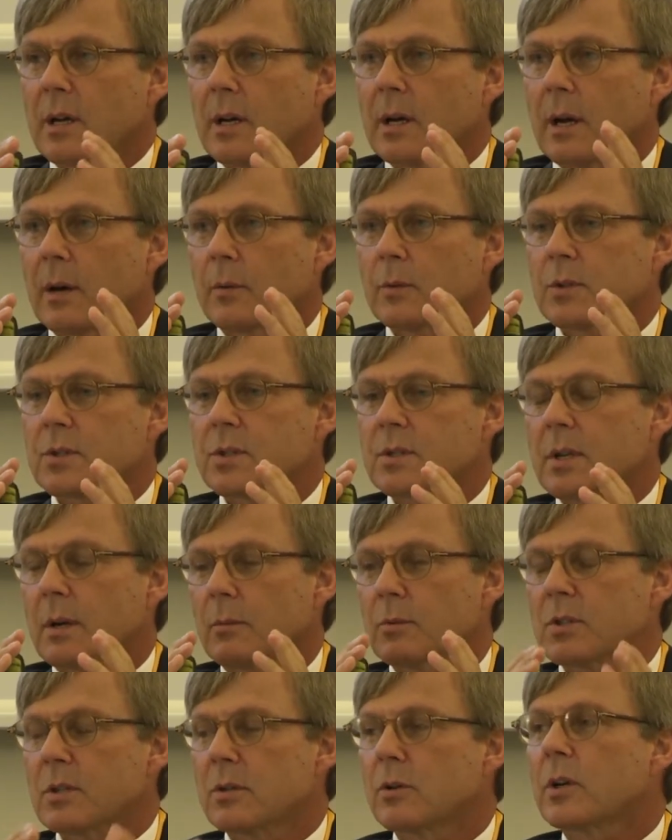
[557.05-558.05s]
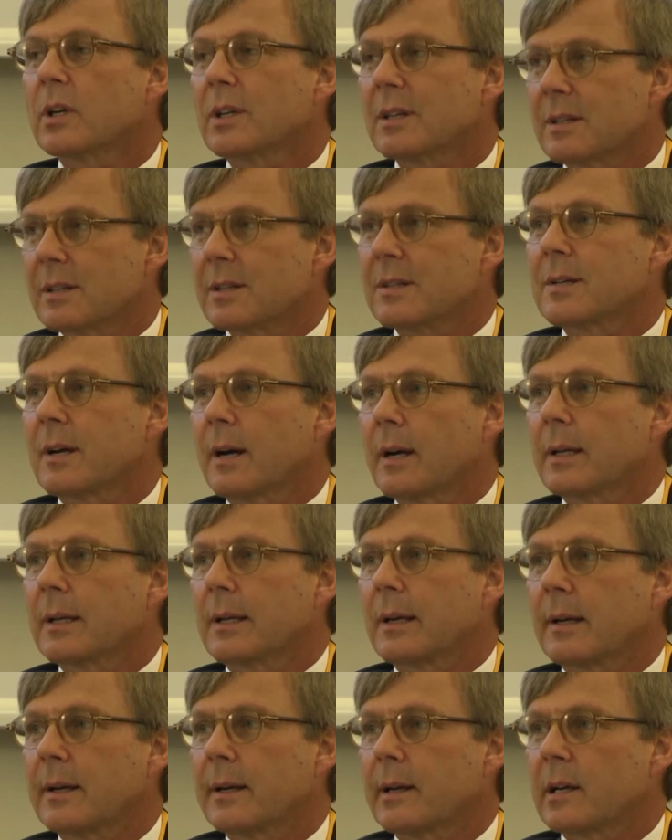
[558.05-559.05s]
I was looking at the
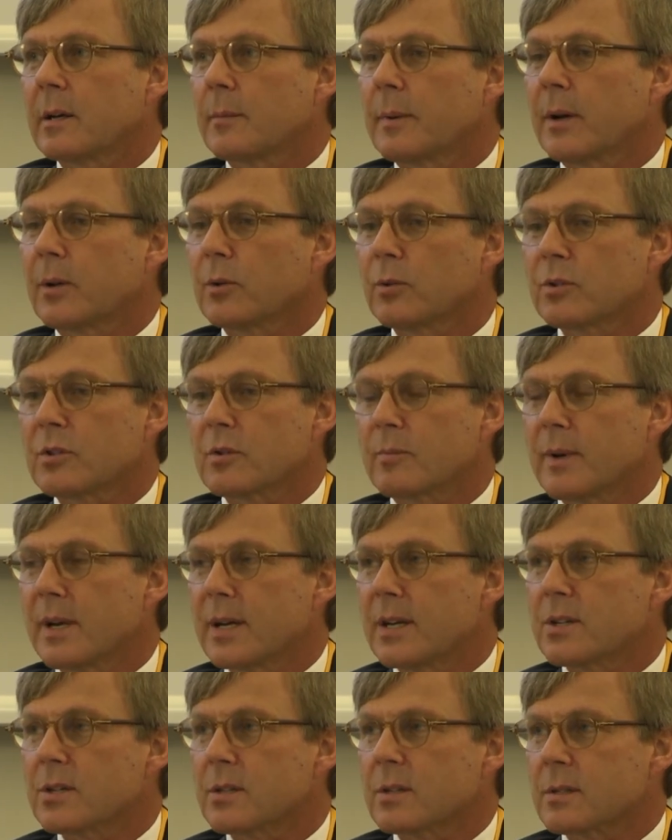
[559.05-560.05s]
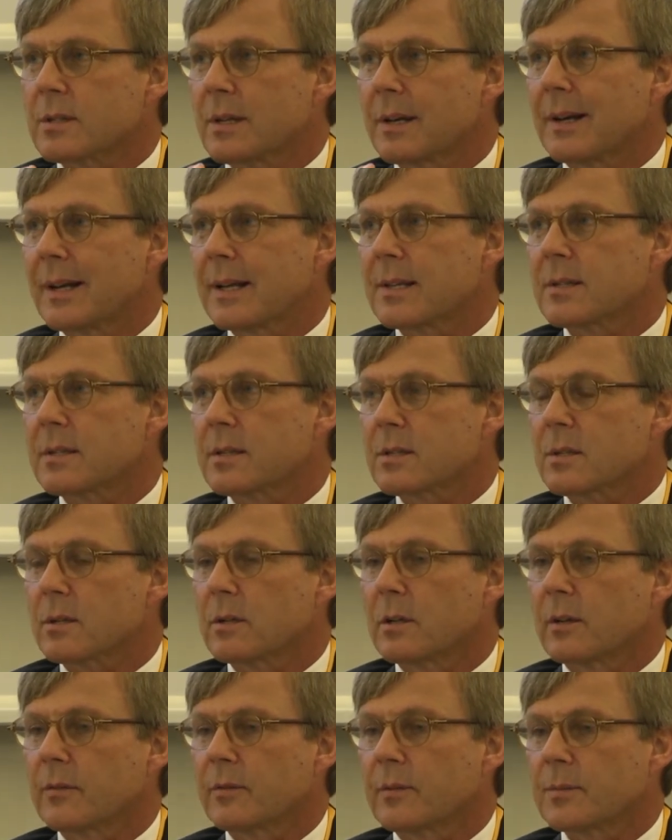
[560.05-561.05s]
title here about automations and lessons
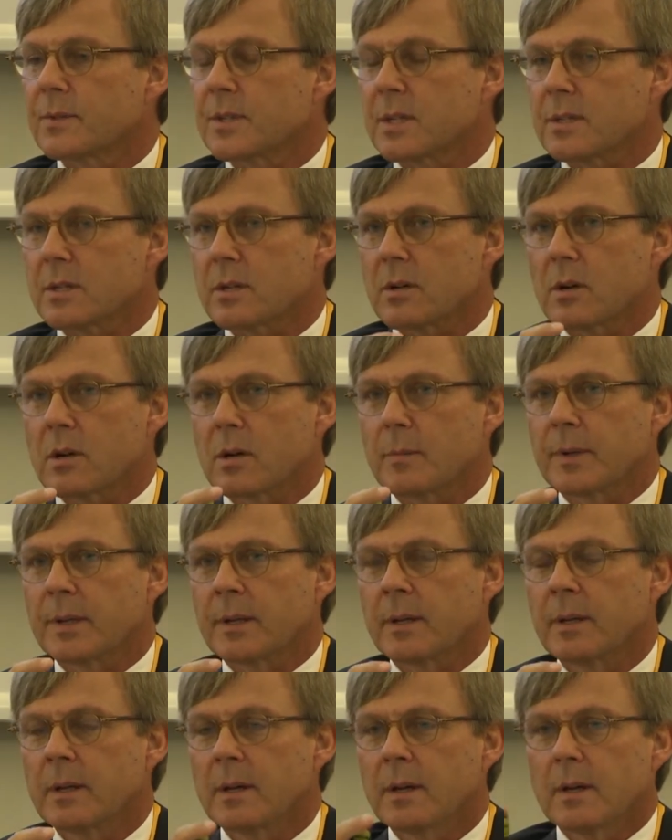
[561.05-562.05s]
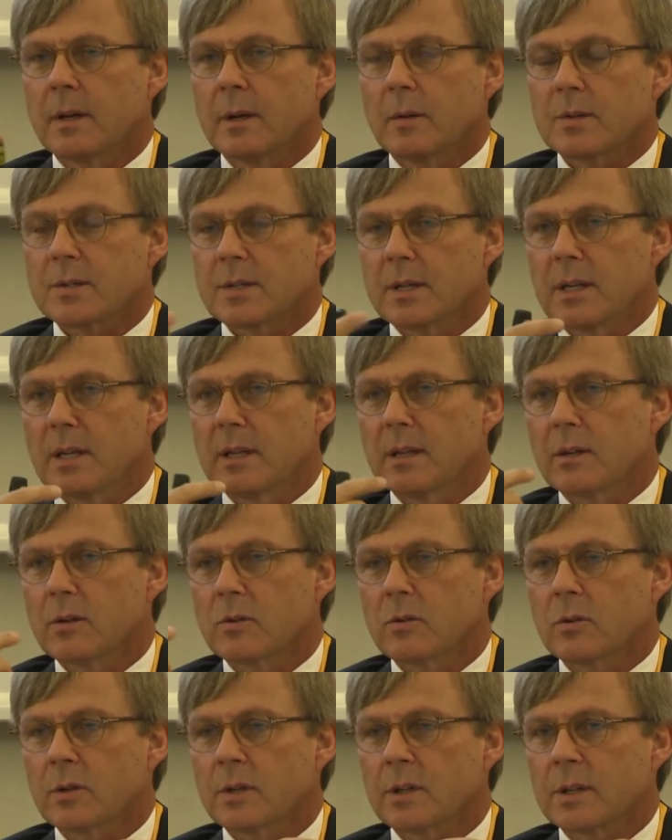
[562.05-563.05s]
learned from CESAR, but seeing the
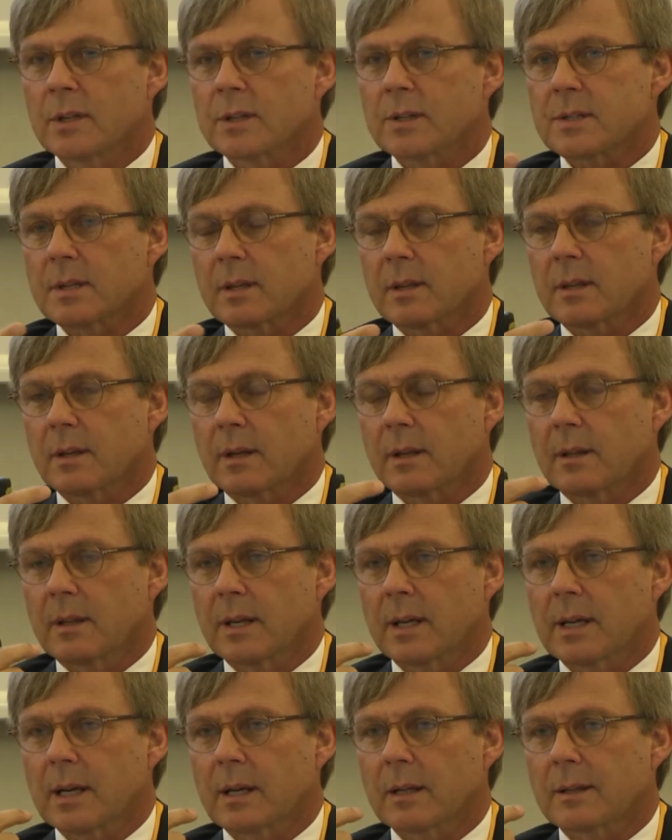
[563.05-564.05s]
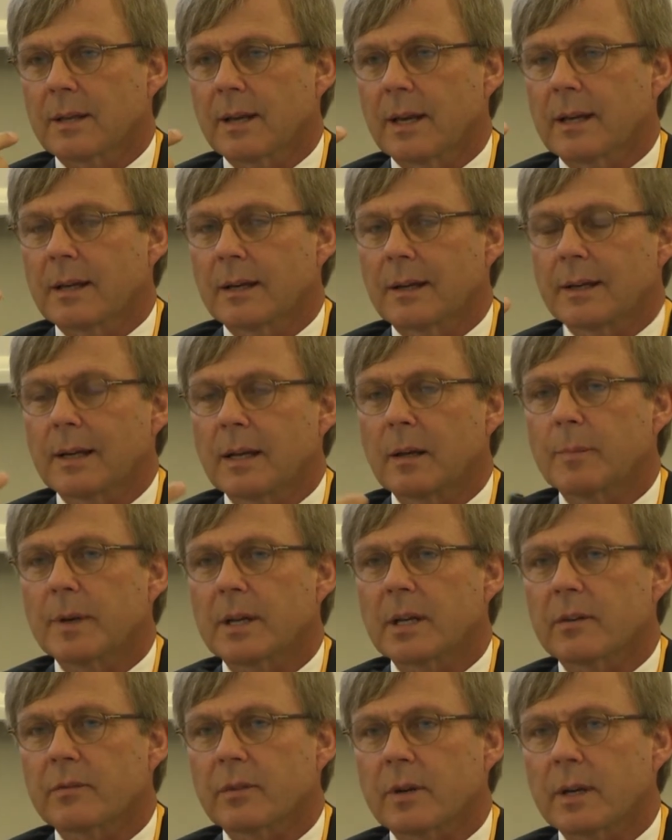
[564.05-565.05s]
audience, I think I'll take a little
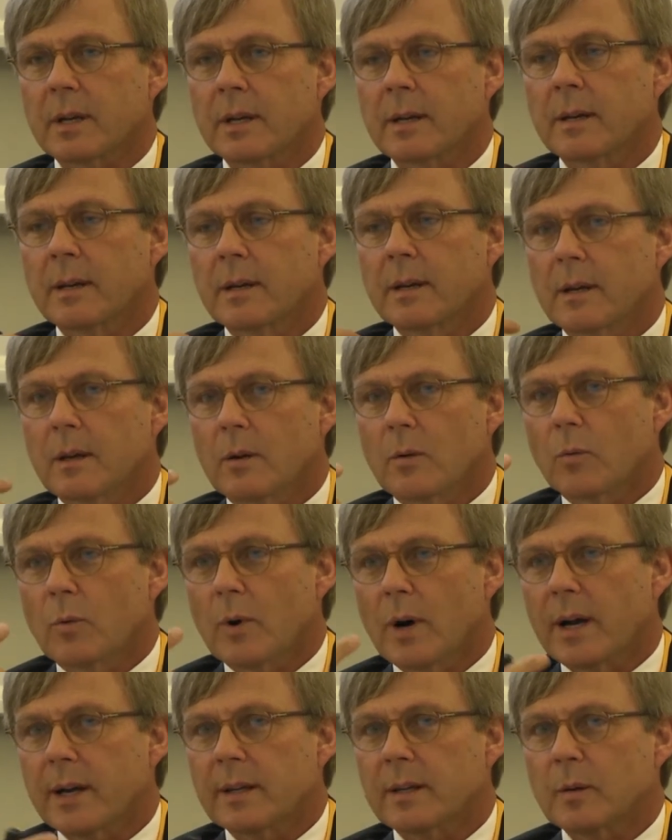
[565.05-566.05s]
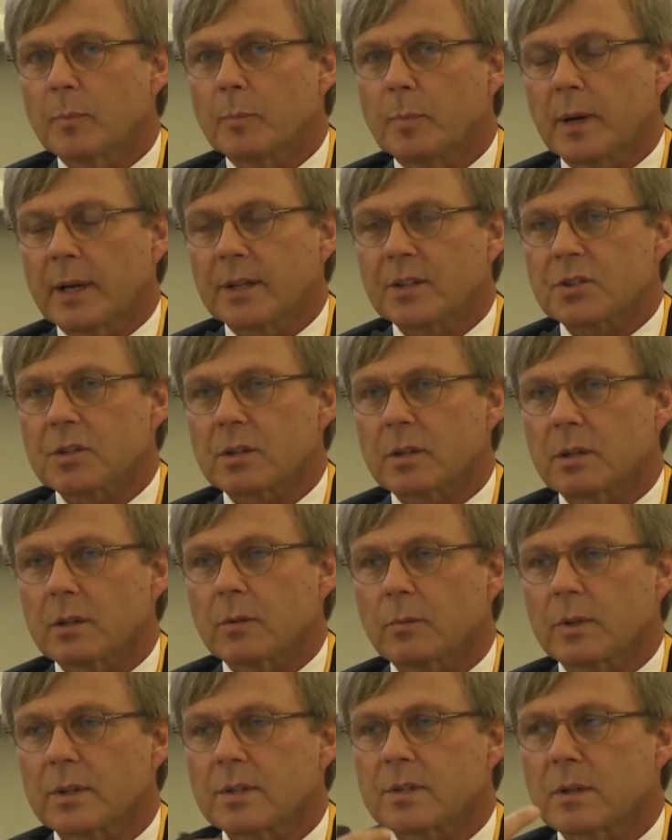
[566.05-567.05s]
bit of a wider
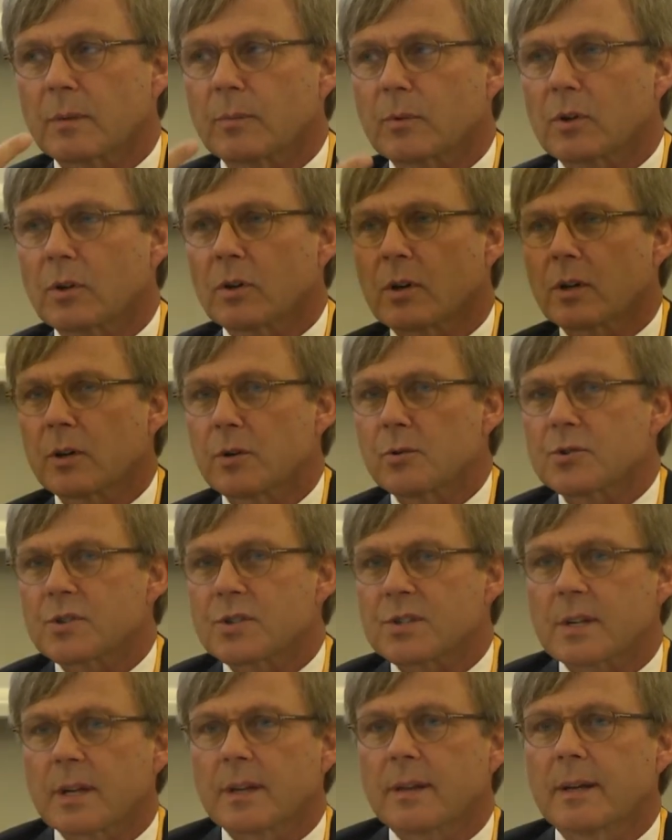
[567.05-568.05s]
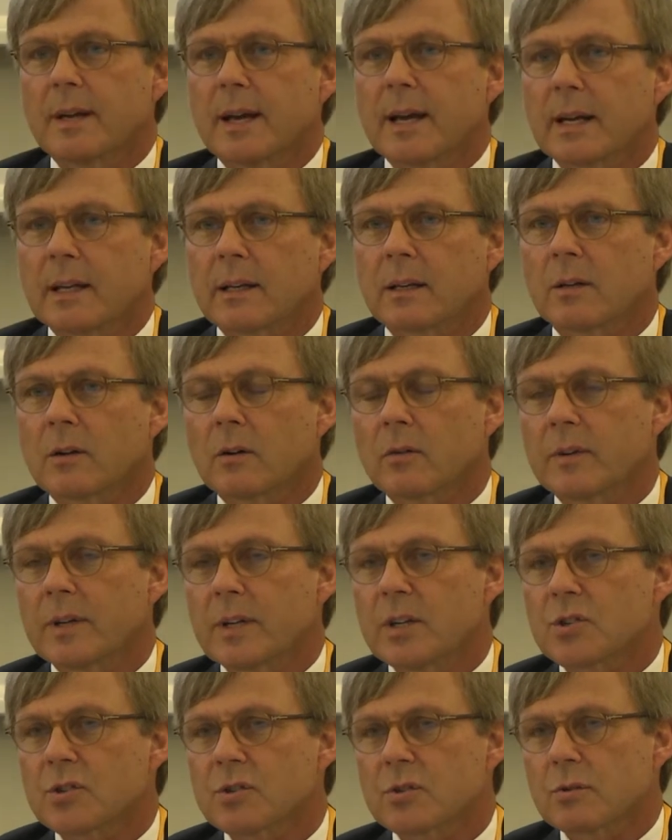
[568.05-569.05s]
picture with some conclusions at the end of
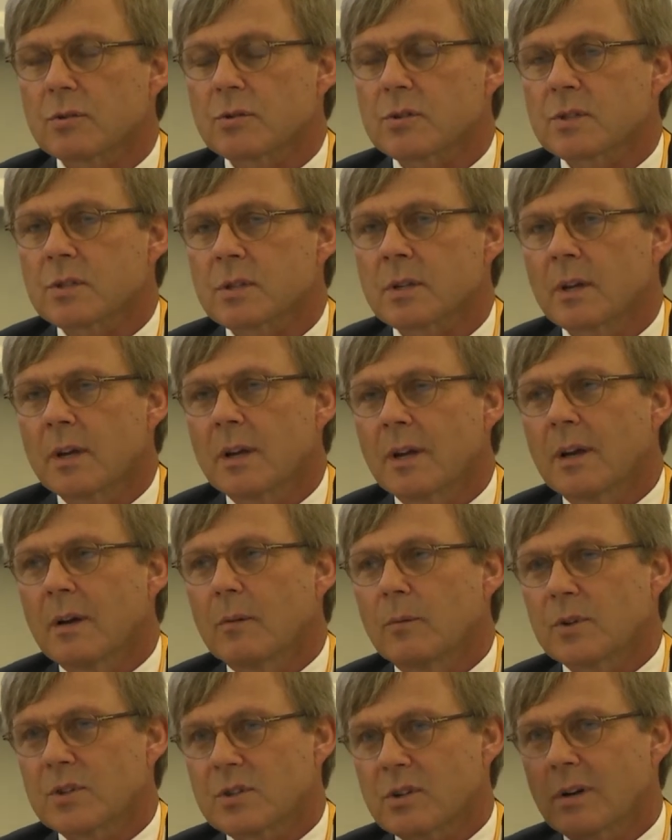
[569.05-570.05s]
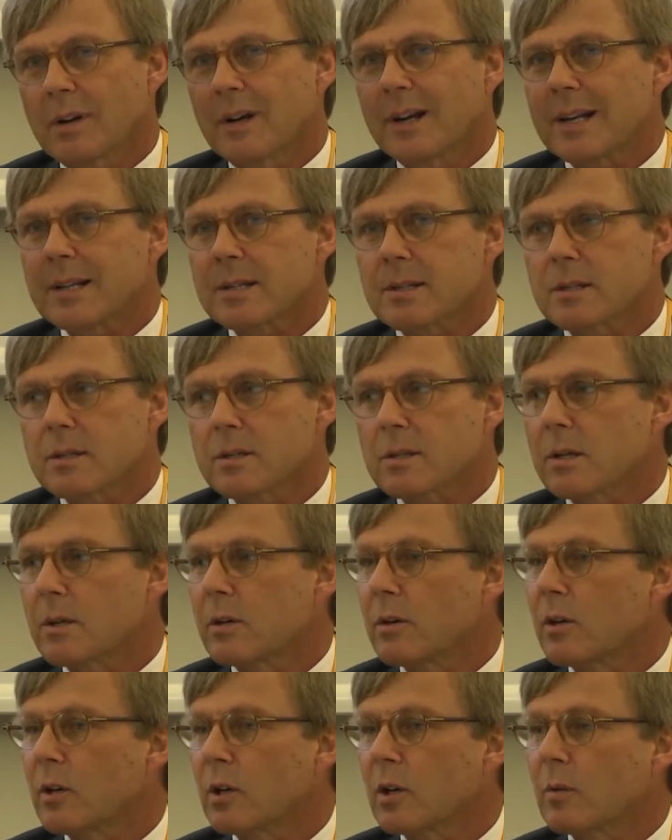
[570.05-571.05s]
issues which are lessons
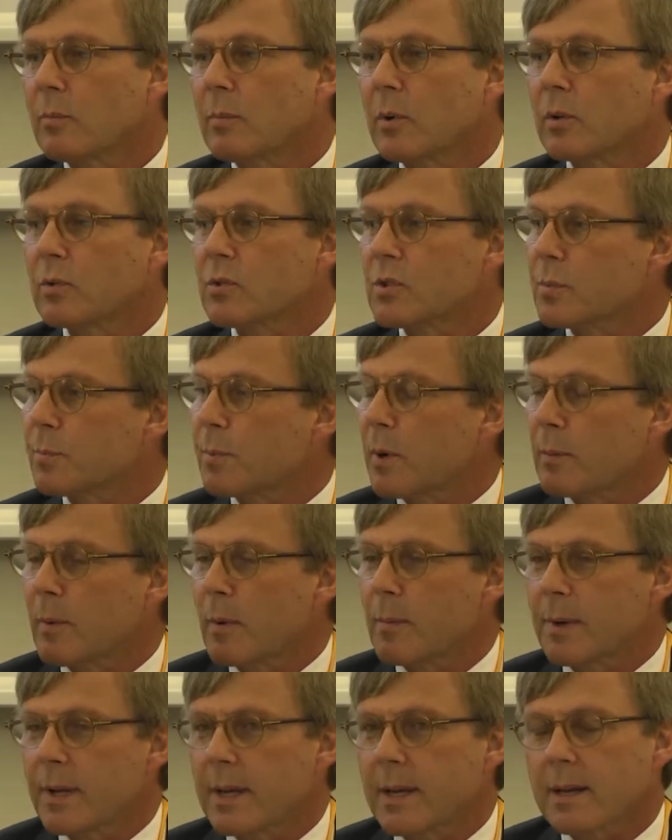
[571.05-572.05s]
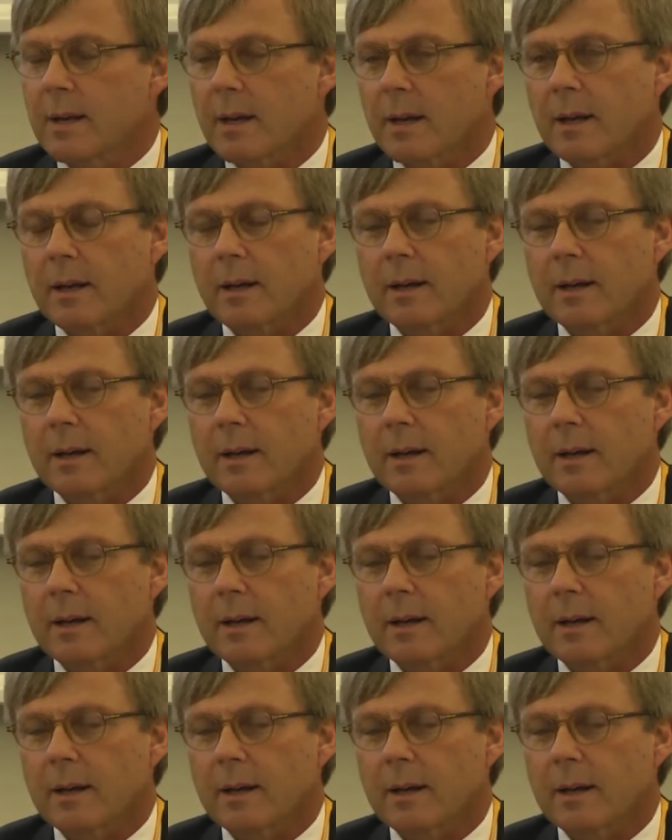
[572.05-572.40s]
learned most probably